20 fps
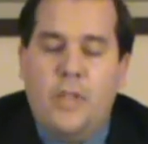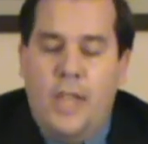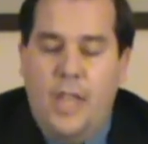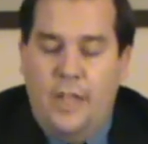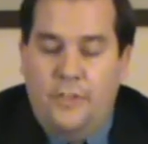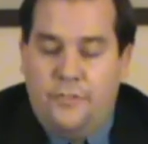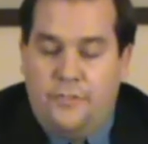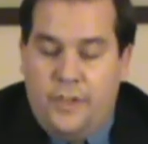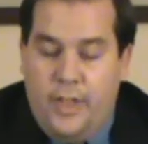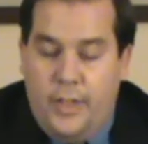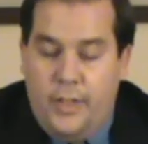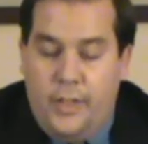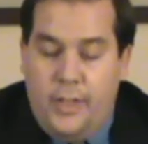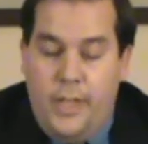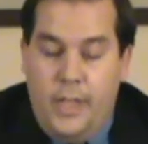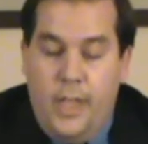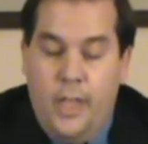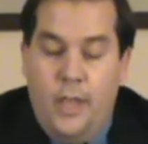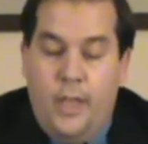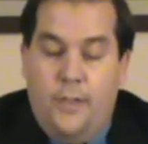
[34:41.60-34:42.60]
And
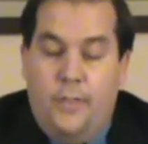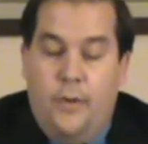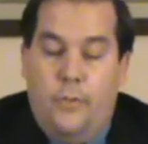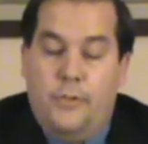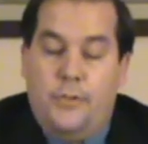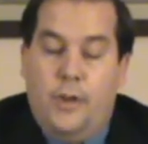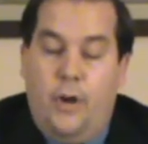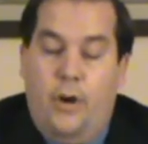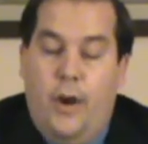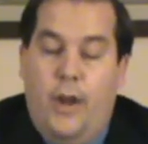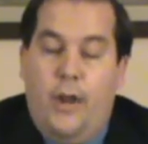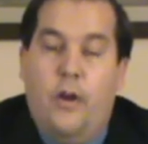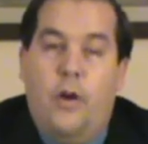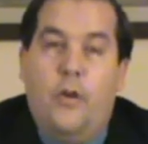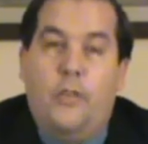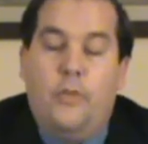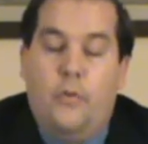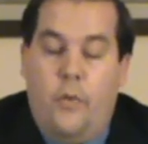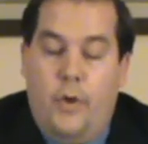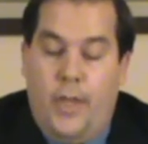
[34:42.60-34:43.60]
suddenly there was a great
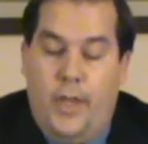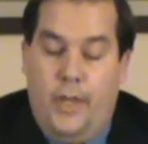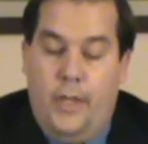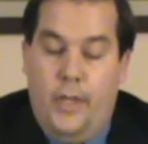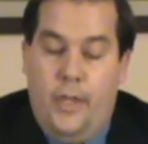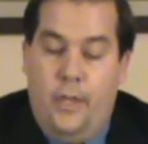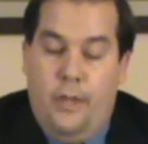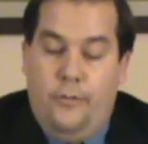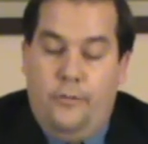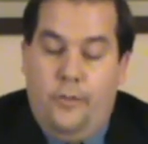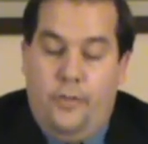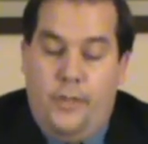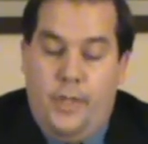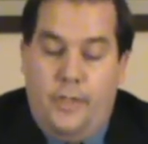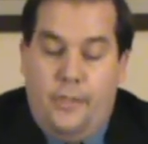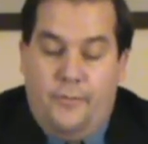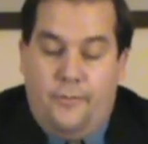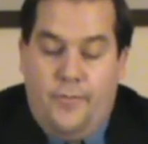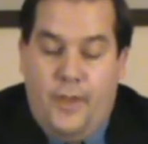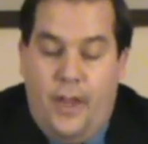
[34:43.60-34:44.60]
earthquake, so
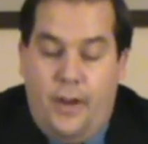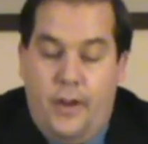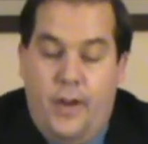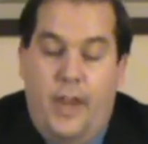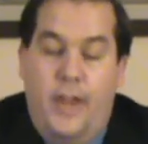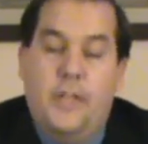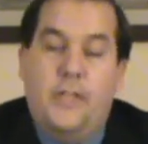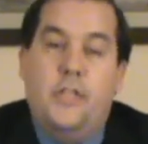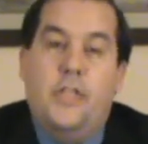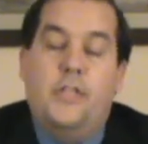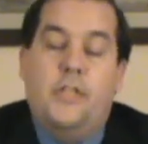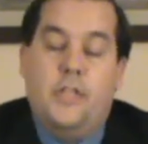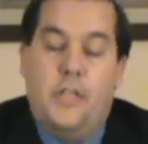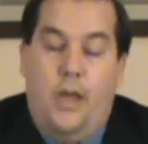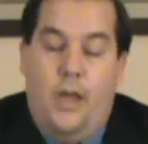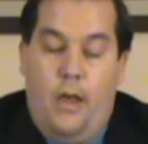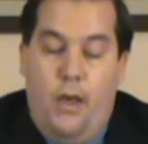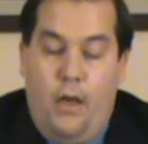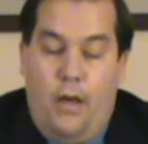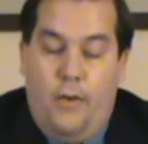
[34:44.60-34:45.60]
that the
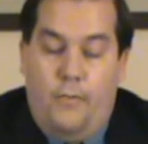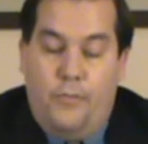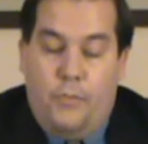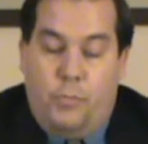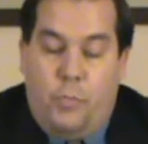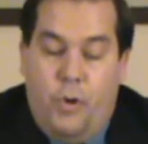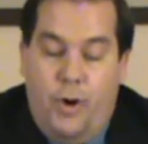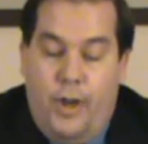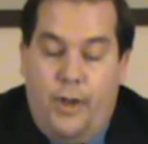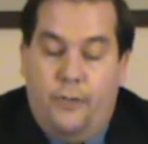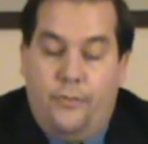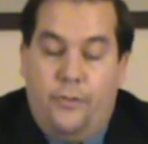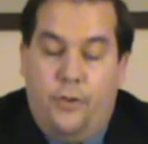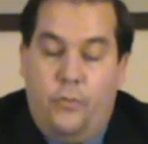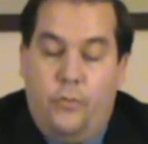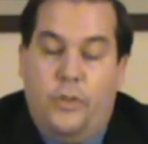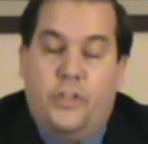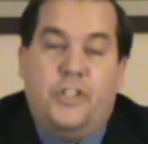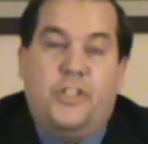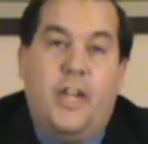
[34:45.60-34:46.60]
foundations of the
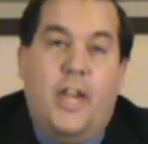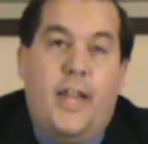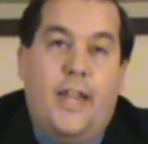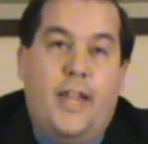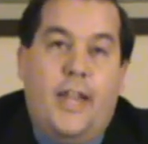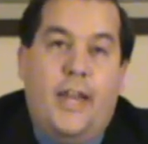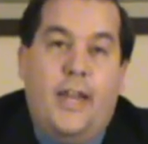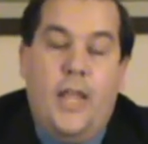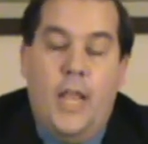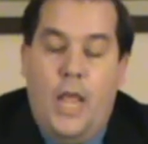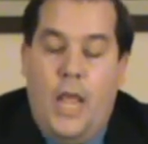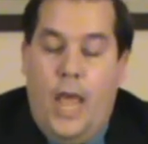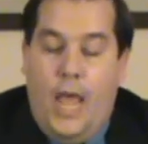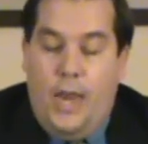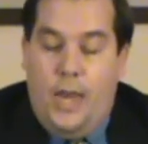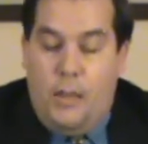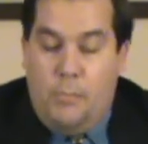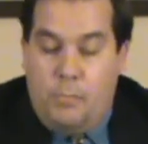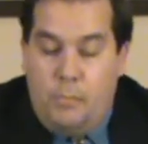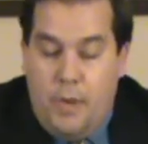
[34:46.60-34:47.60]
prison were shaken.
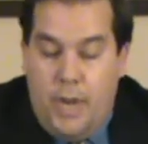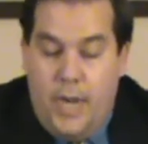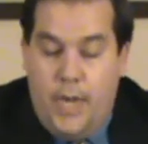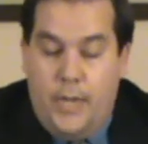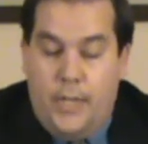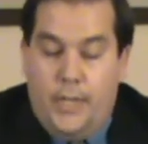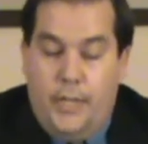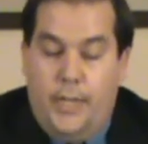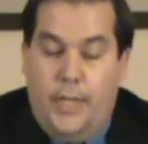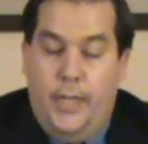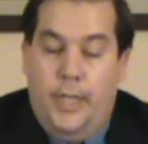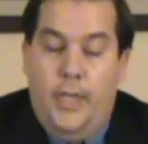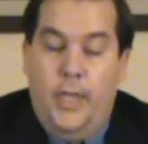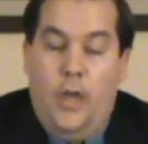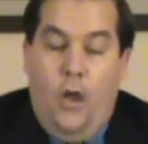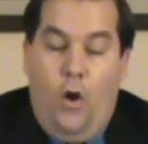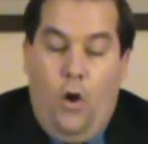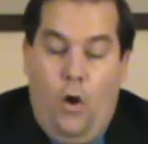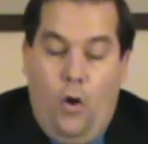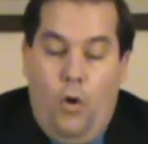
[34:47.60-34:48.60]
And immediately
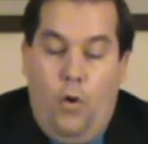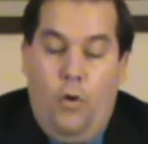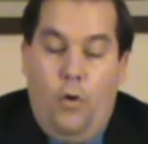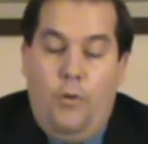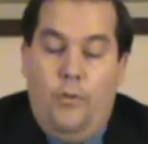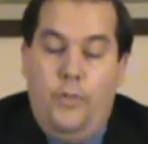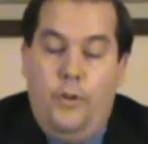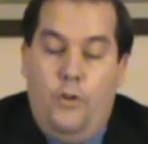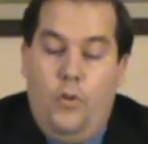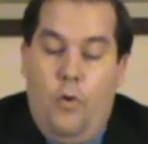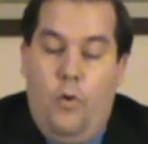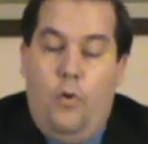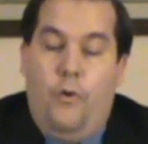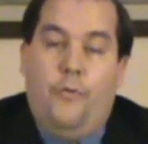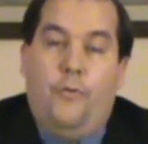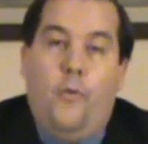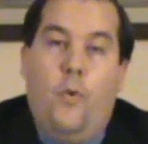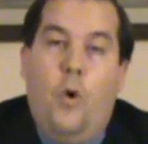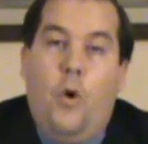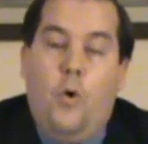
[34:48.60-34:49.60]
all the
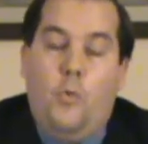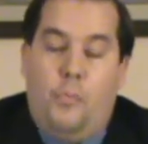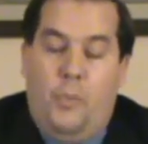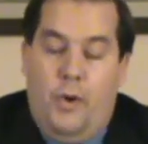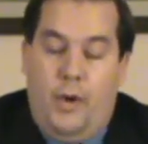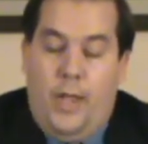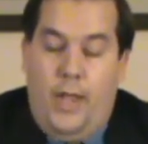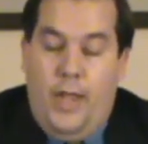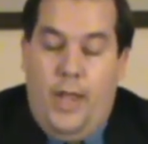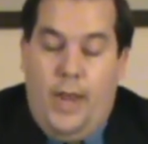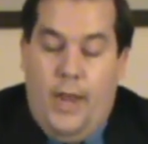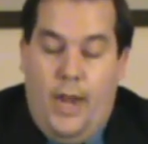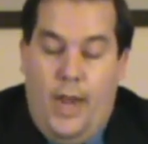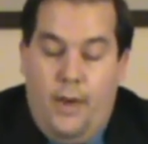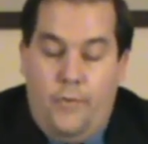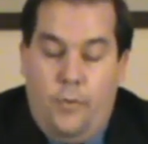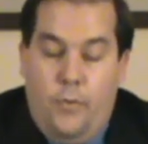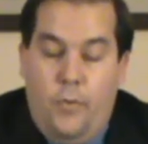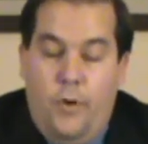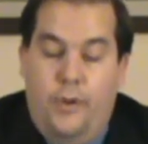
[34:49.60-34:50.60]
doors were open, and
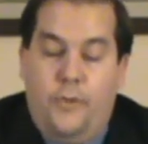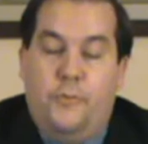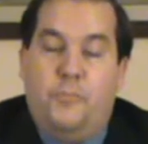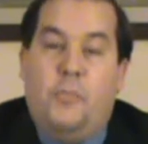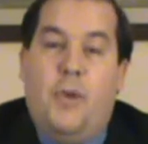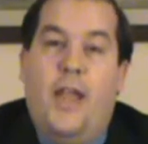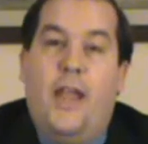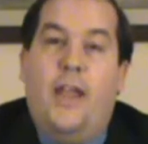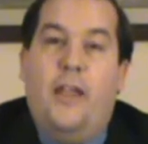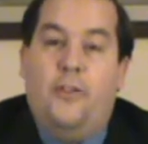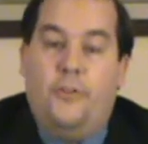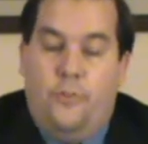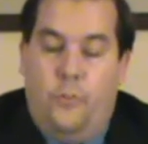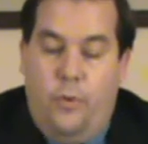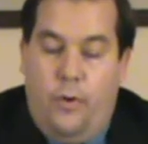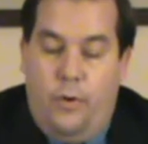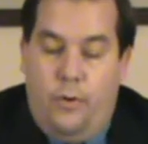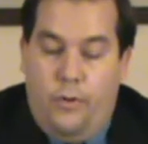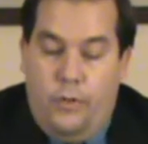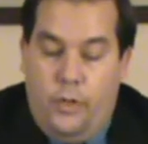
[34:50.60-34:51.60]
everyone's bands
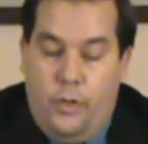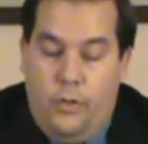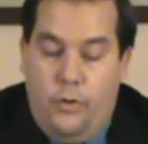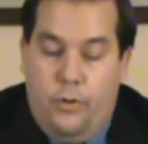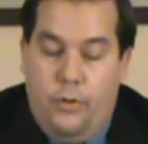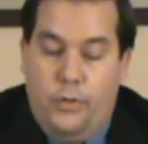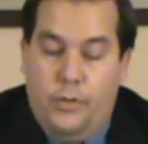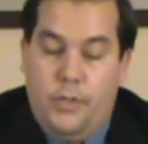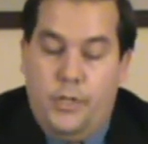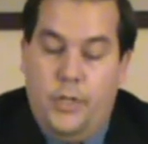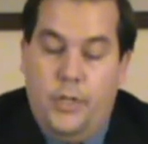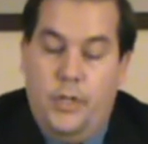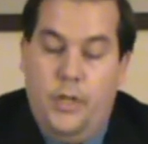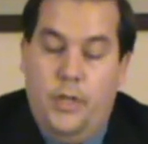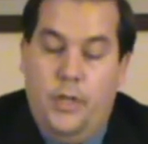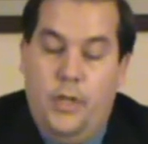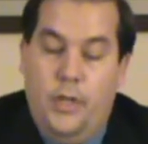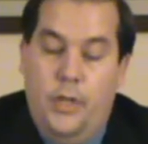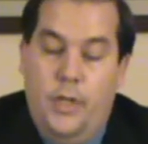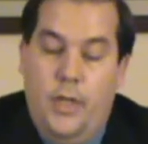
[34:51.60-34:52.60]
were loose.
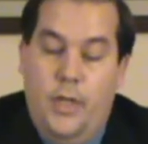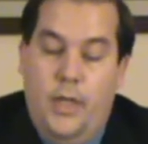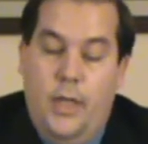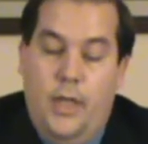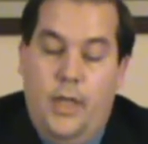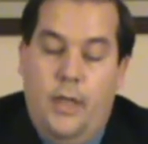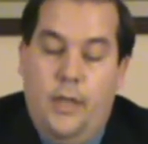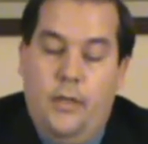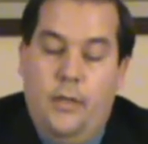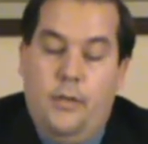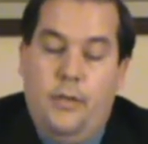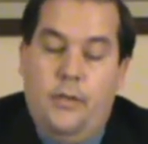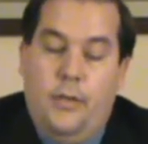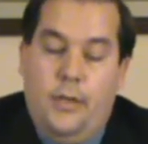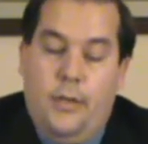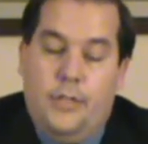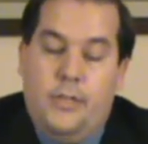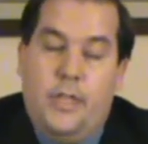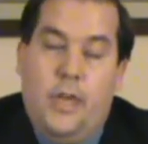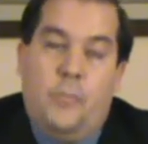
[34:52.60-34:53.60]

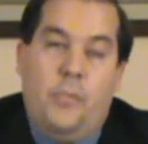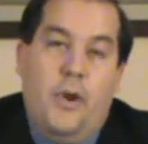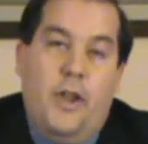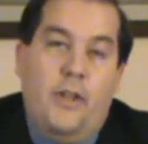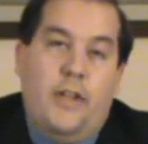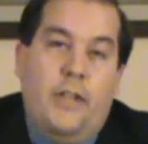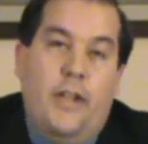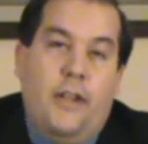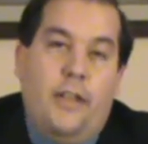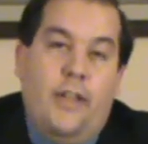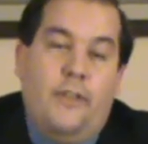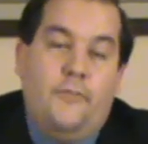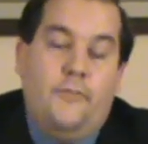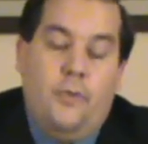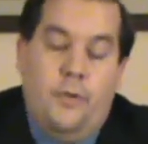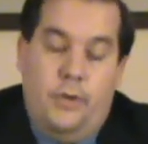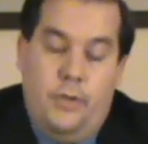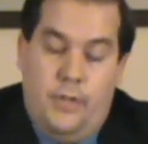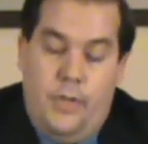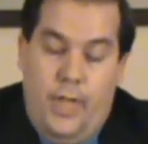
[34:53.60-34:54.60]
Now stop right there. That's
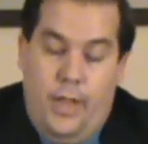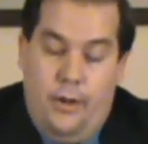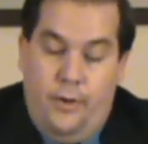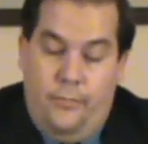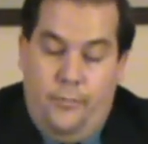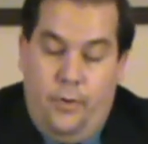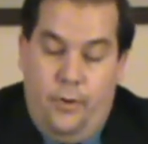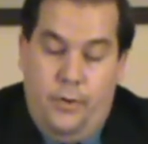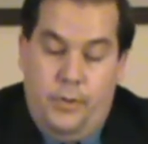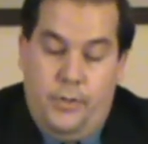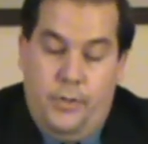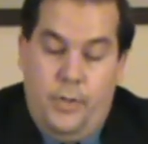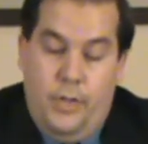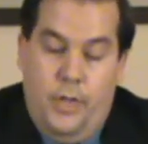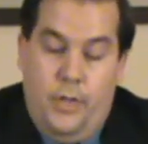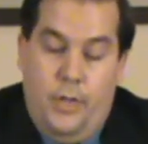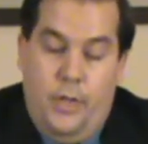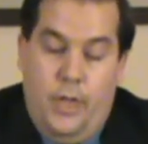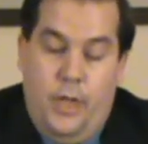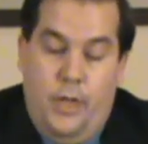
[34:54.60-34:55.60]
verse down to verse
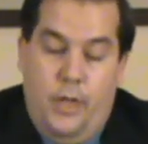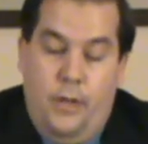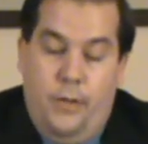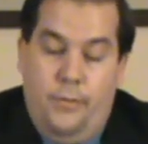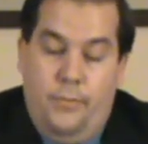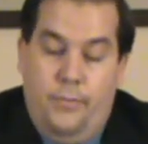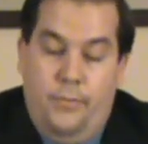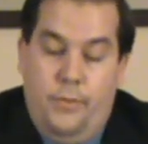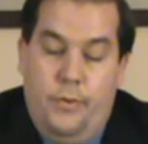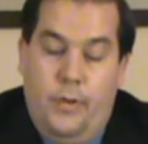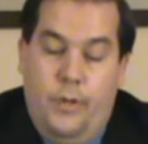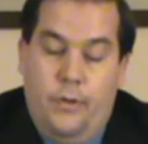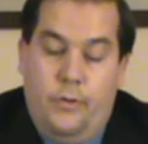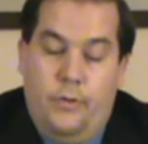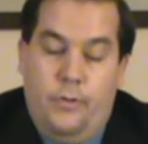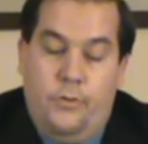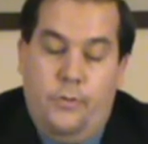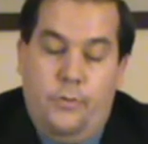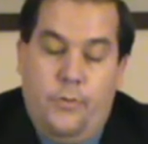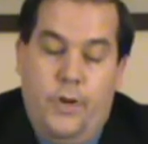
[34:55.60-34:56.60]
uh,
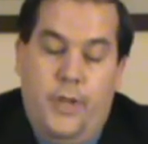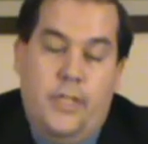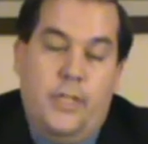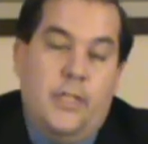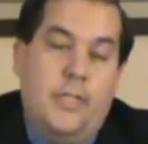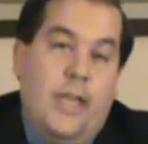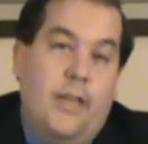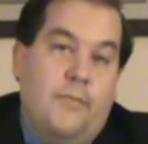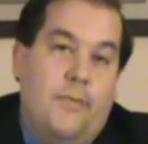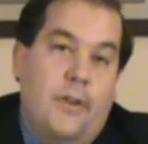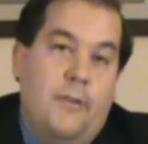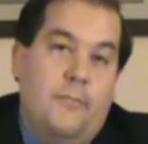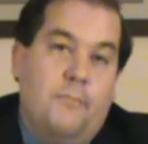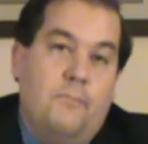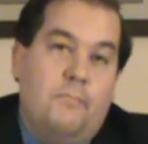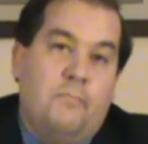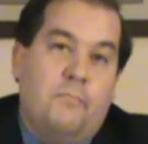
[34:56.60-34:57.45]
27.